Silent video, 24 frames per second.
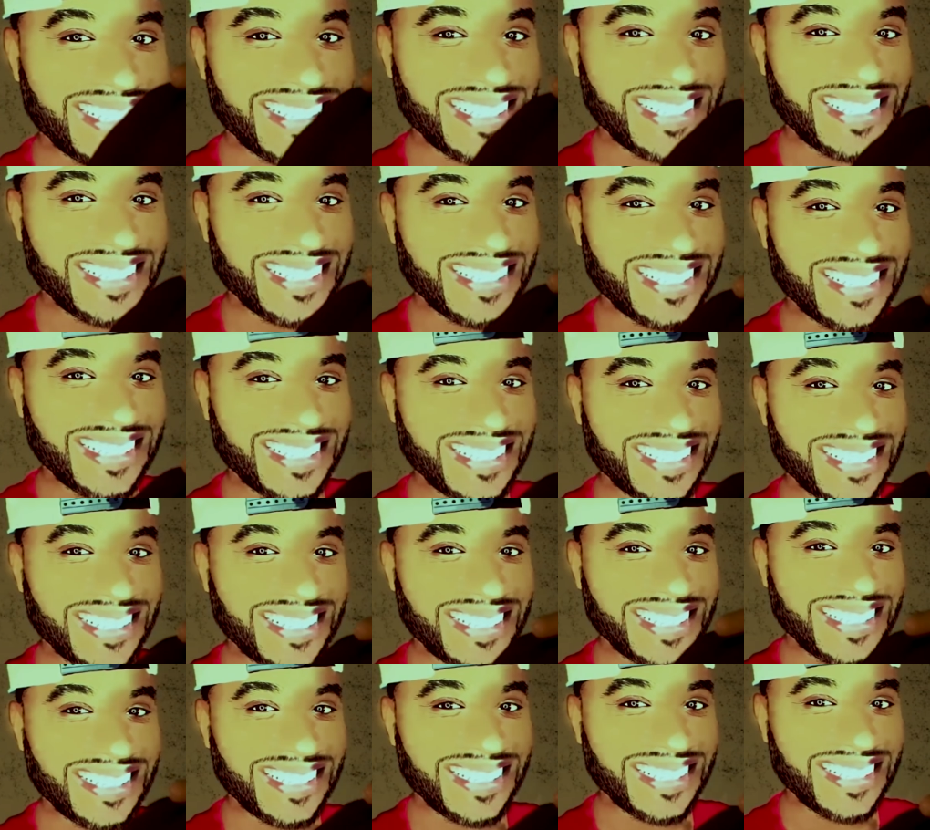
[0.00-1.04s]
I may be able to show
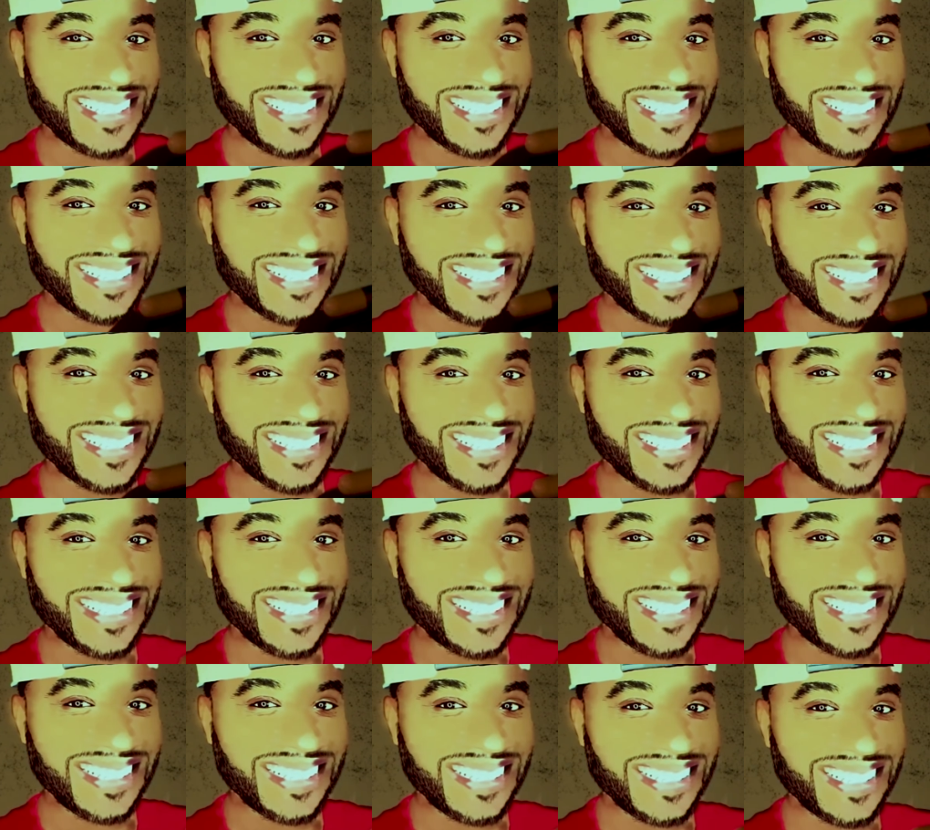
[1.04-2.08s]
you here.
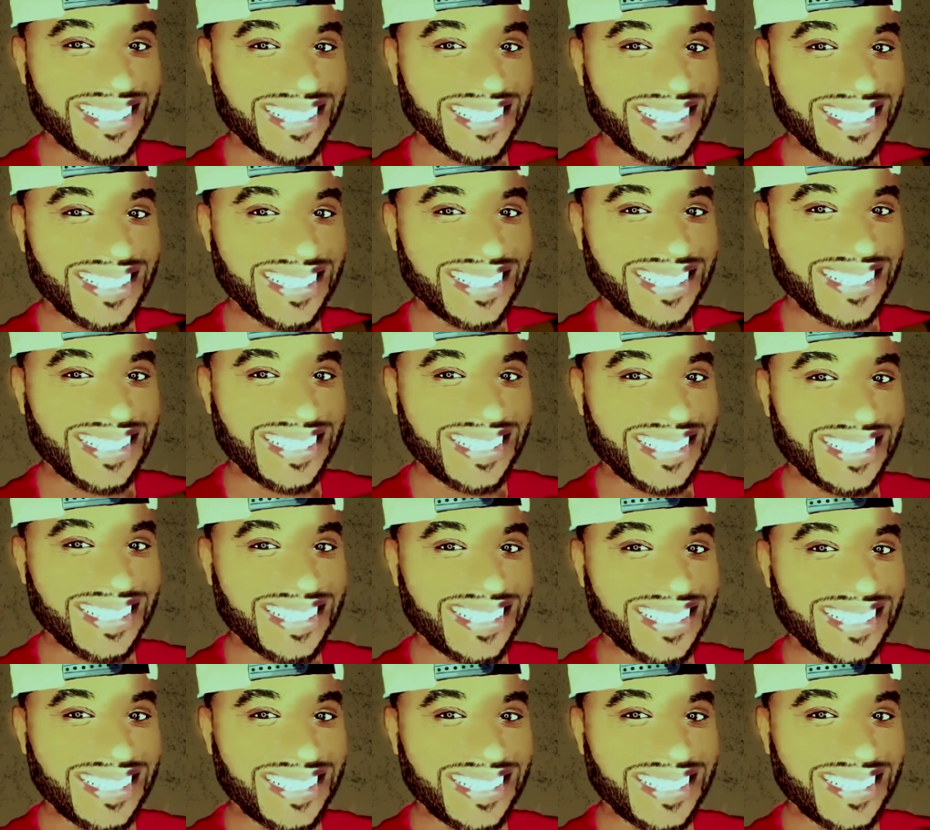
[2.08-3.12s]
Time
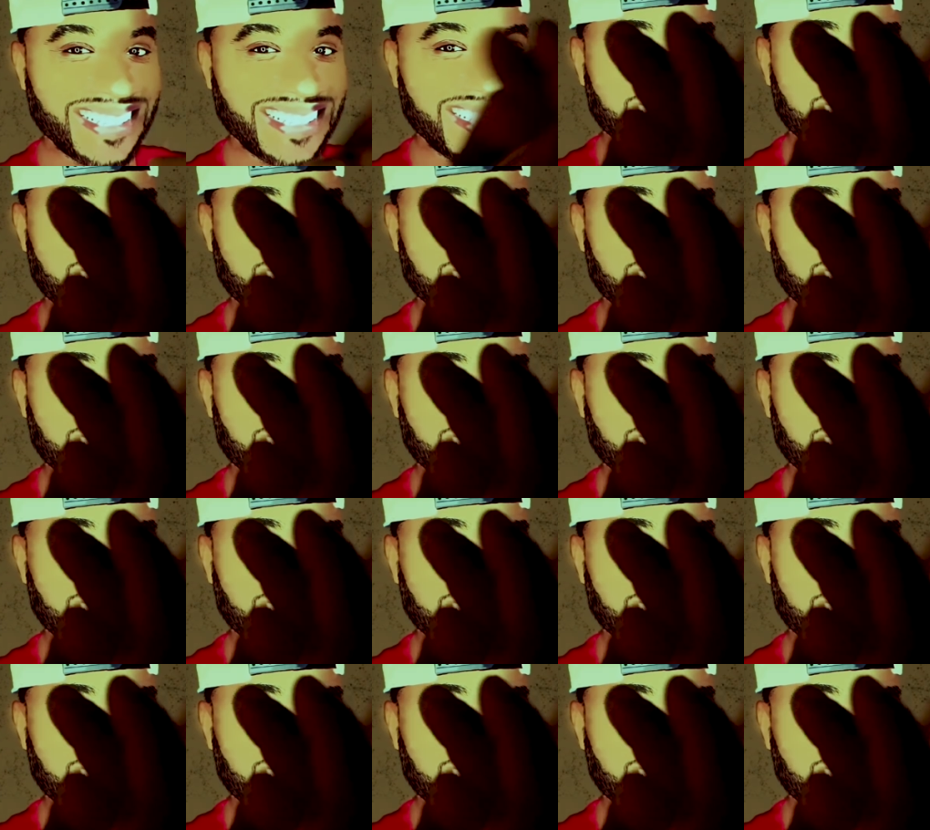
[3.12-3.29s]
lapse.